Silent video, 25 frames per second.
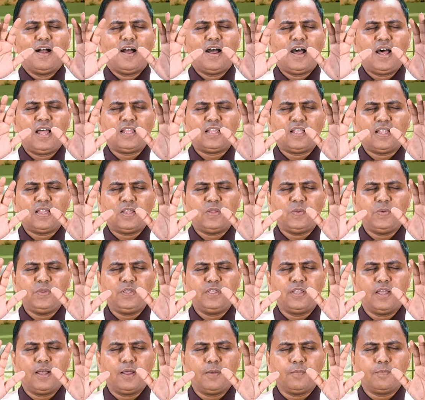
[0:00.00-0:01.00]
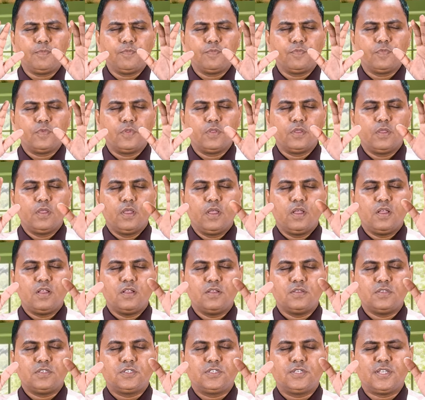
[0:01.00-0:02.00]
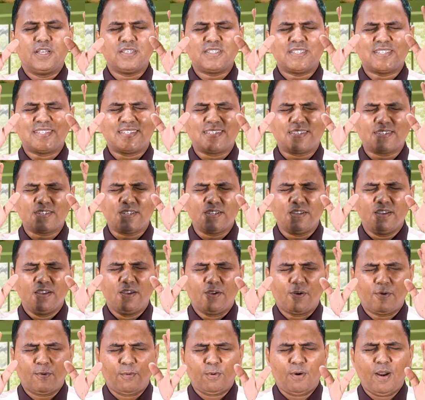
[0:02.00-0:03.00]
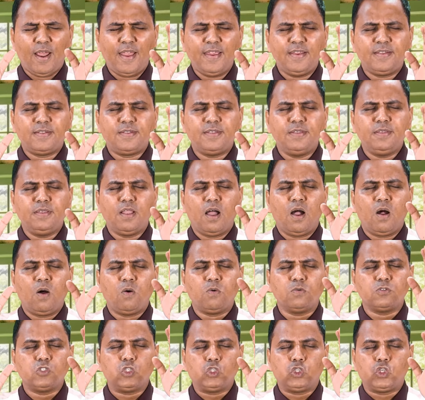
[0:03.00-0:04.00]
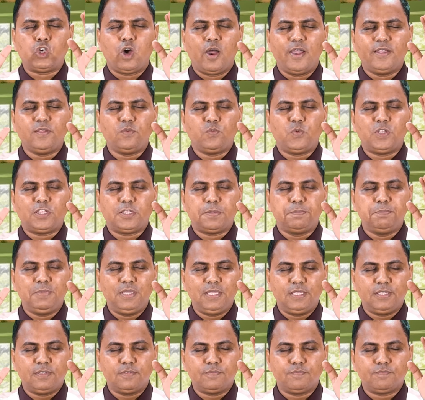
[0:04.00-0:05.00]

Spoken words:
Hallelujah. Just right now join with me.